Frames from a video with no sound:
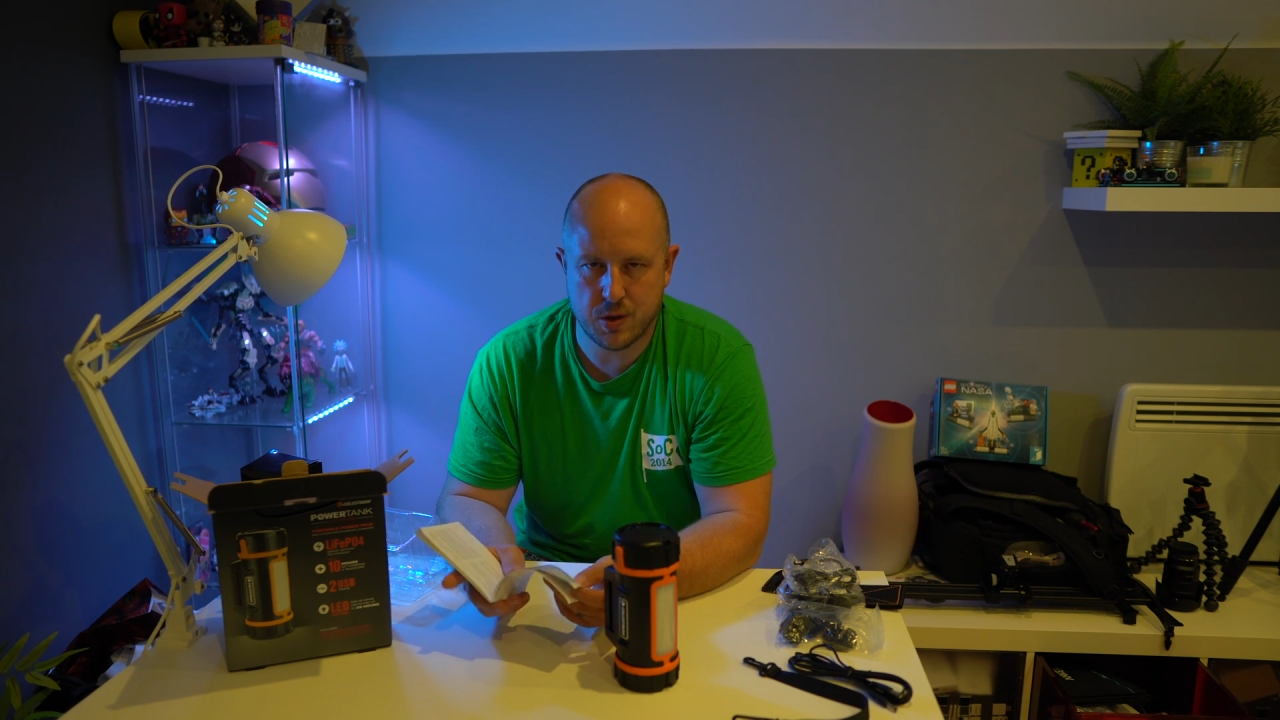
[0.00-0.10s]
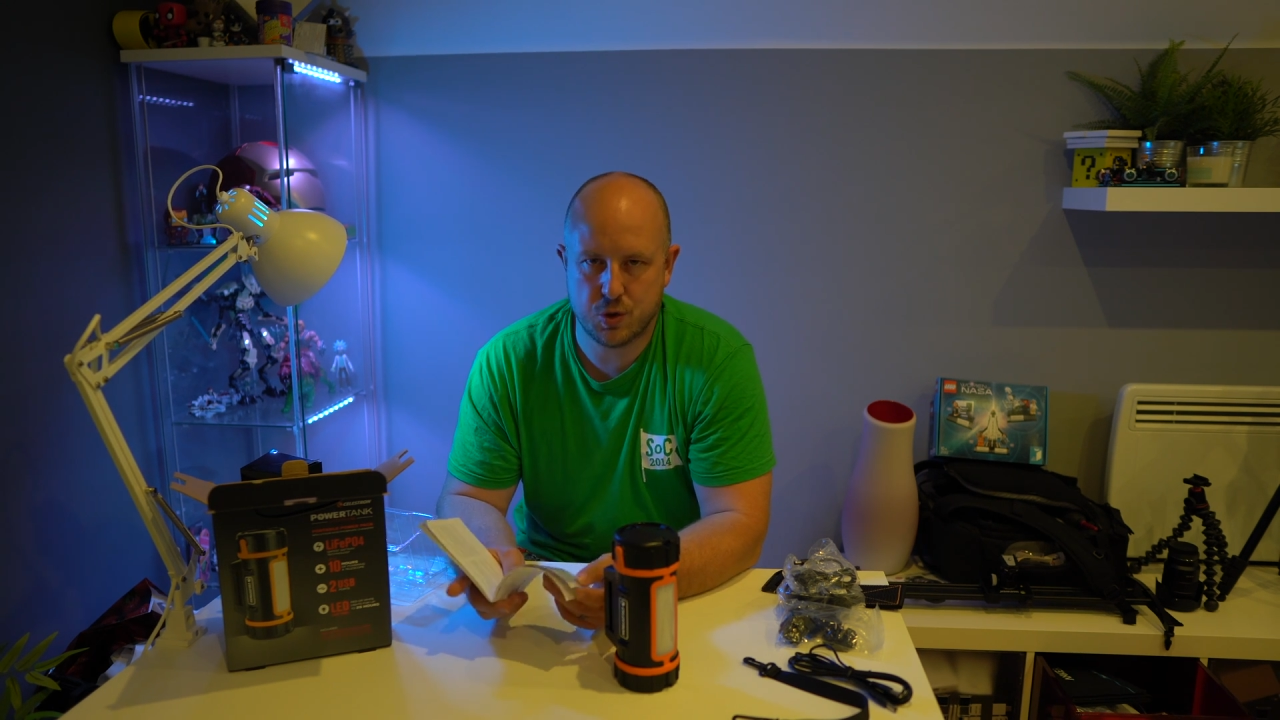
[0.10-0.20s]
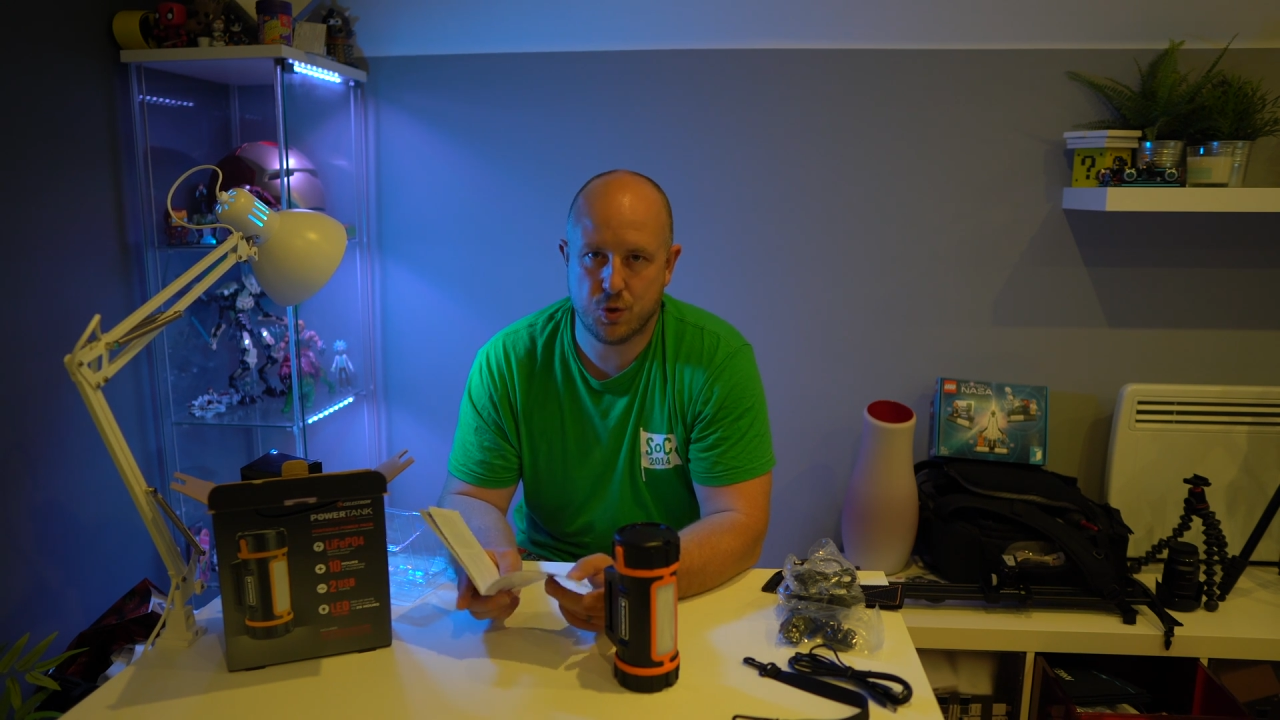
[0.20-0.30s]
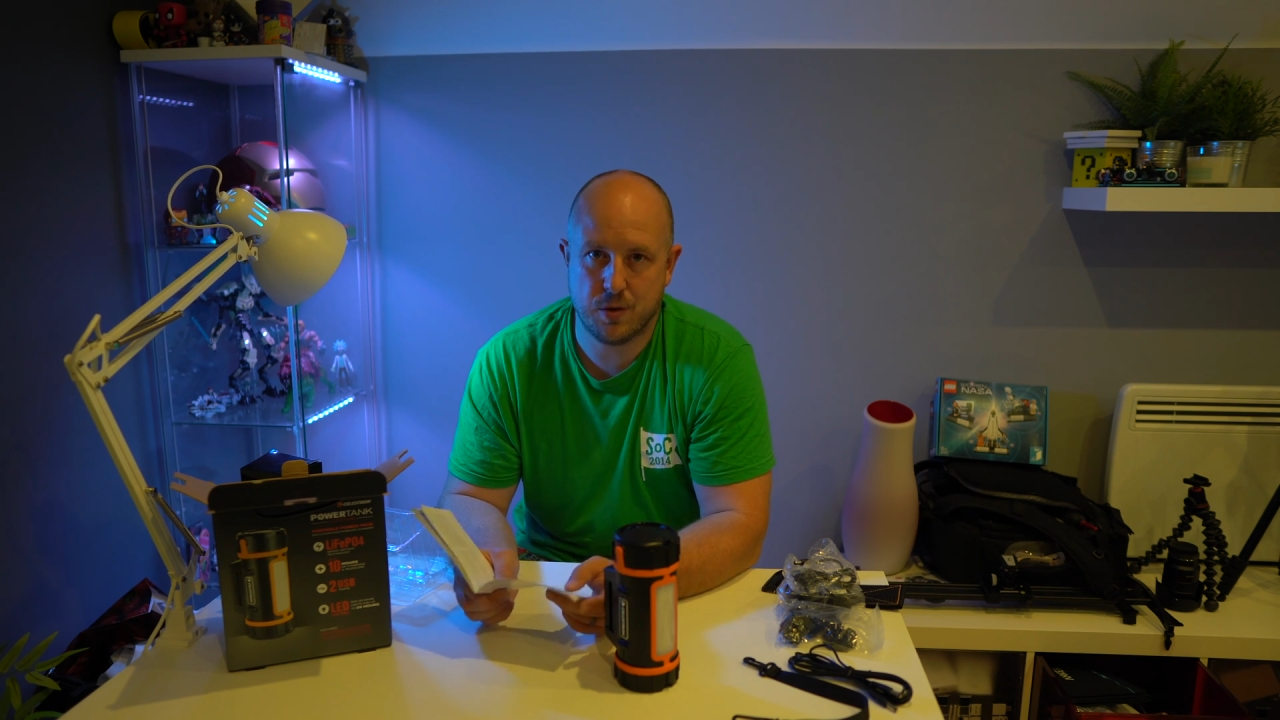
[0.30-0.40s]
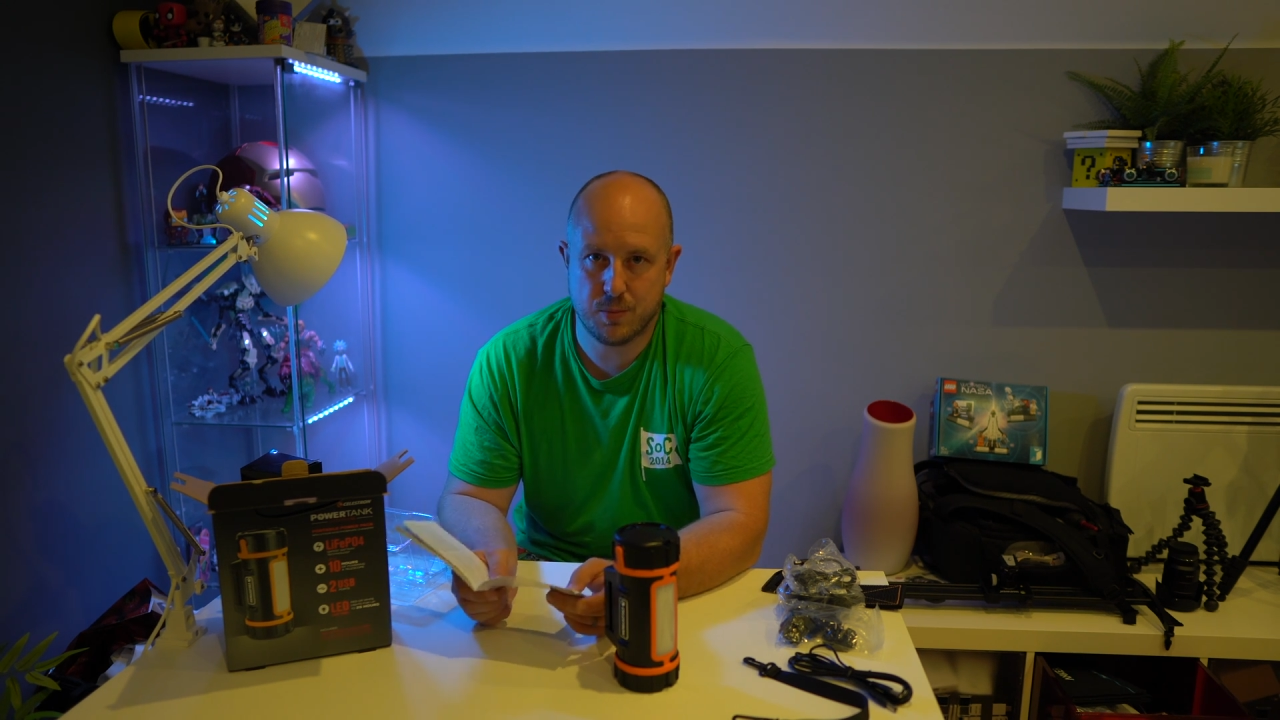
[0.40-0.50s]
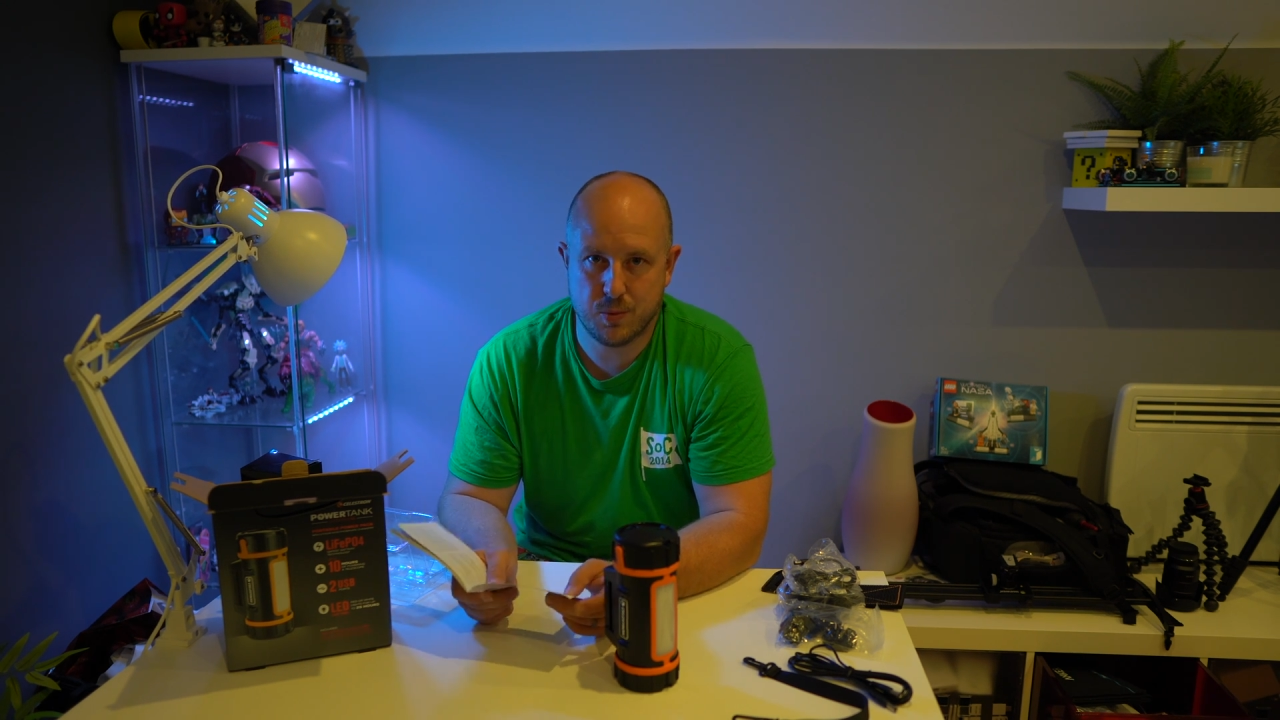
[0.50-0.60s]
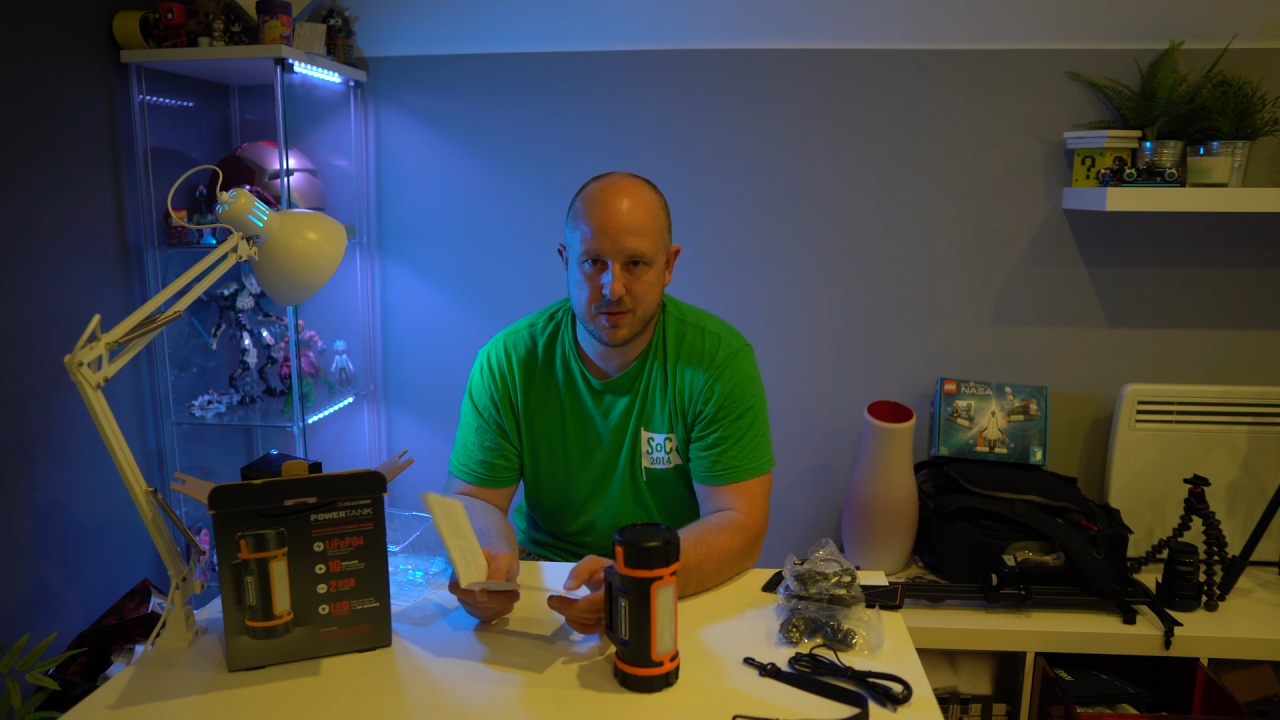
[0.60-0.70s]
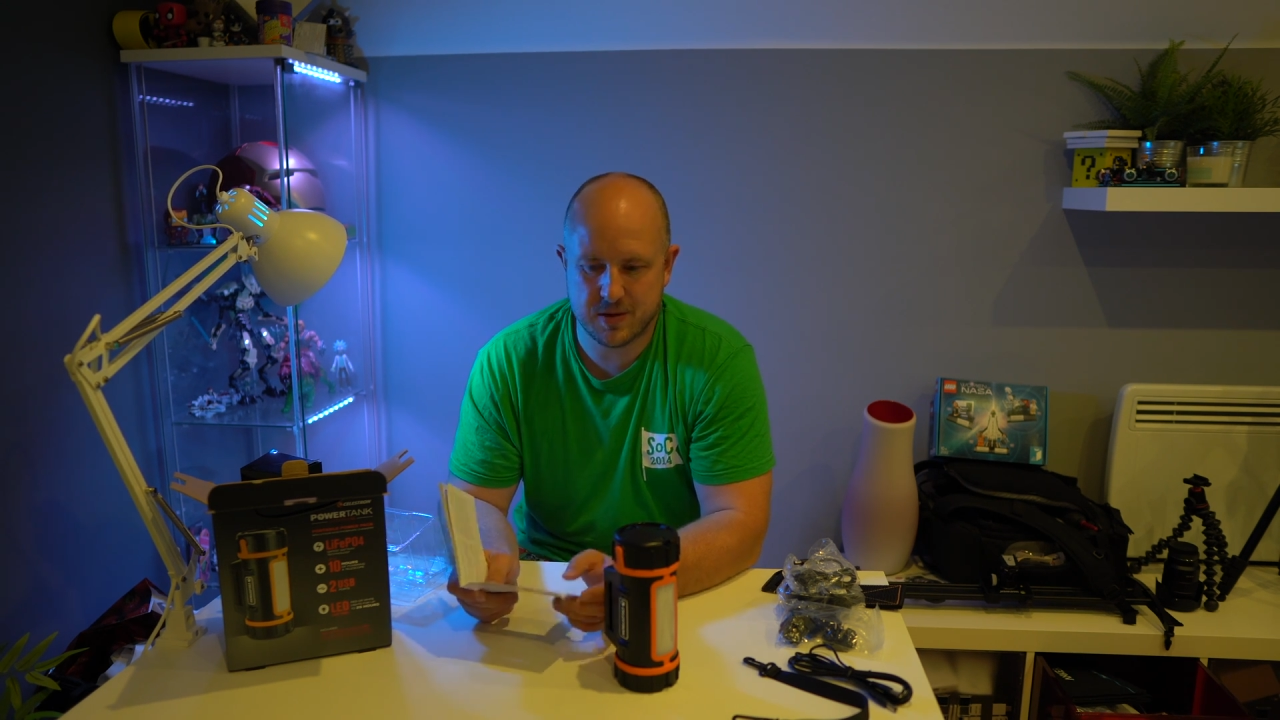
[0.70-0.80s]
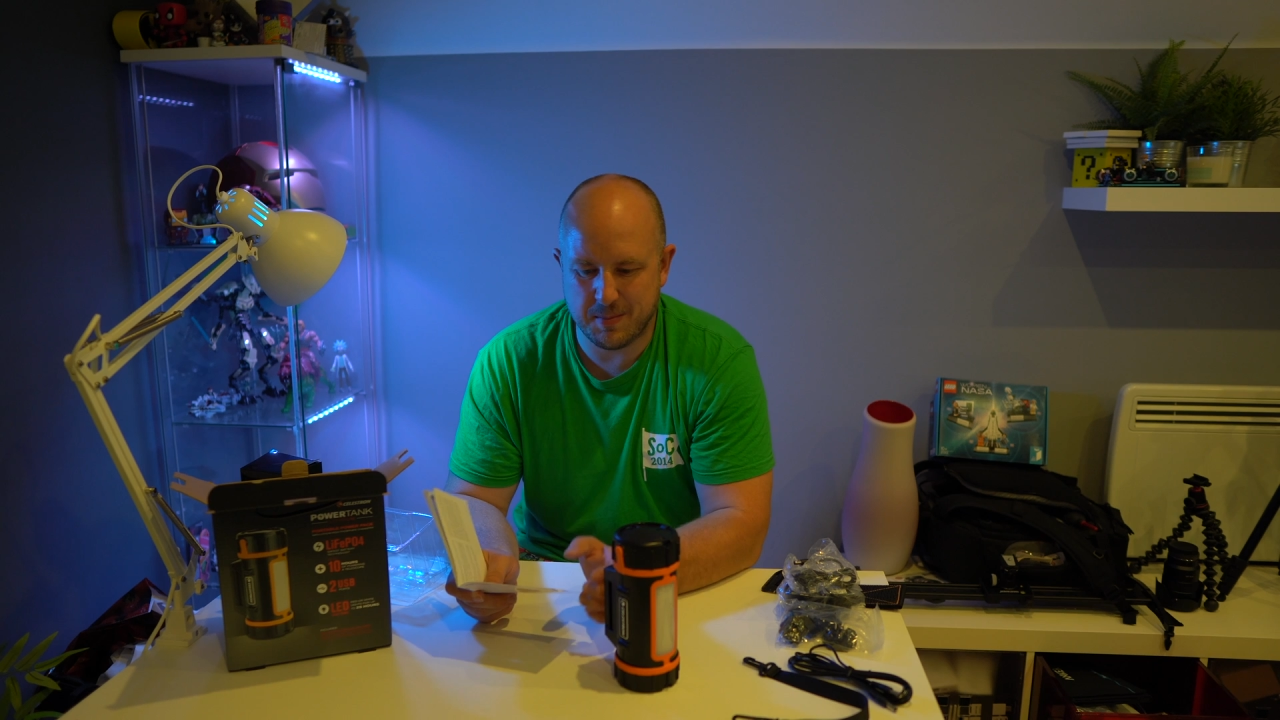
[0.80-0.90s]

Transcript: enjoyable.